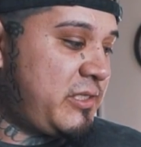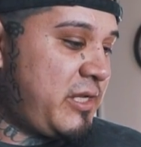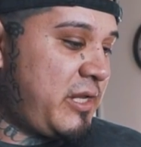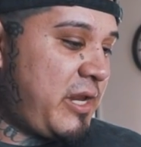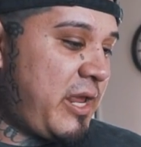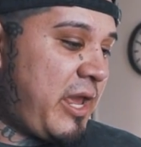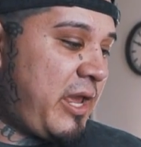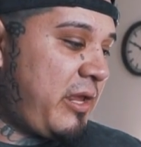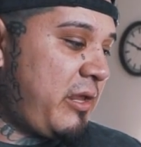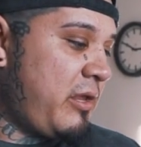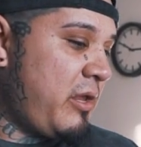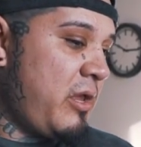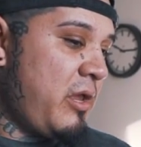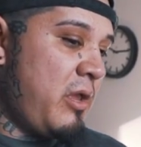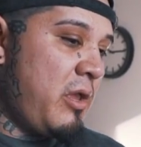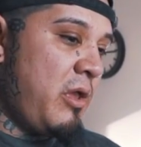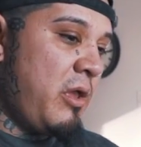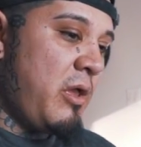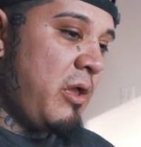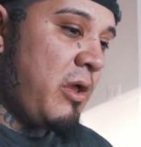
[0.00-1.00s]
today
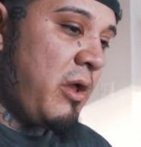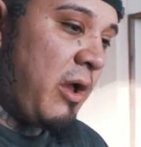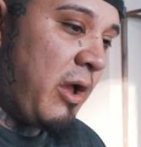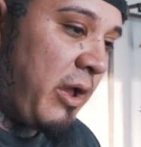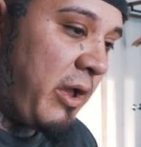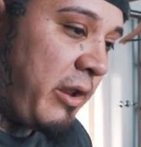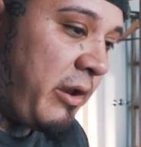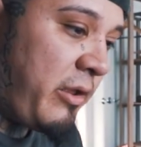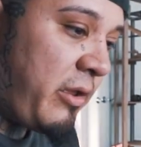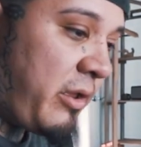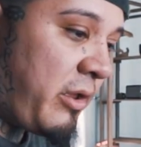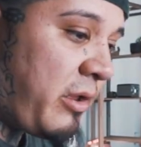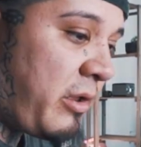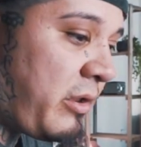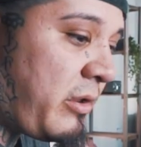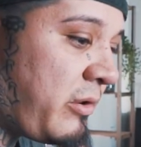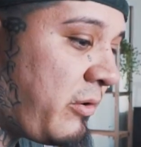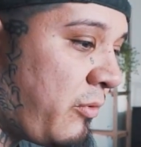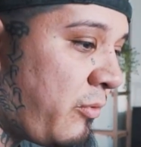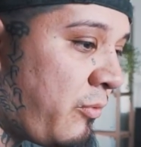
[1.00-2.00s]
on
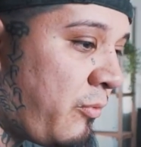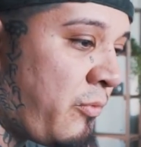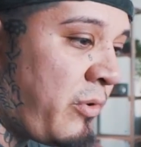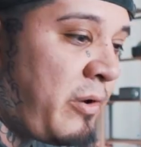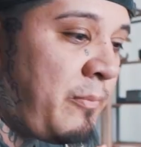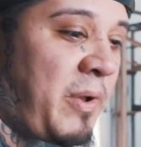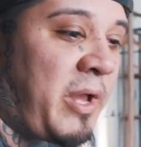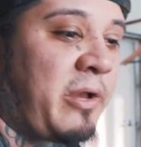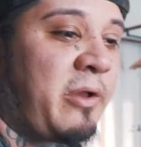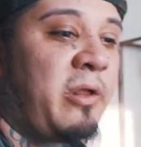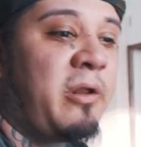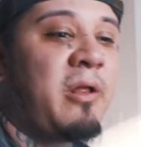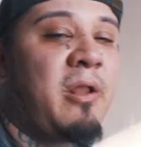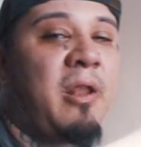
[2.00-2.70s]
one of my good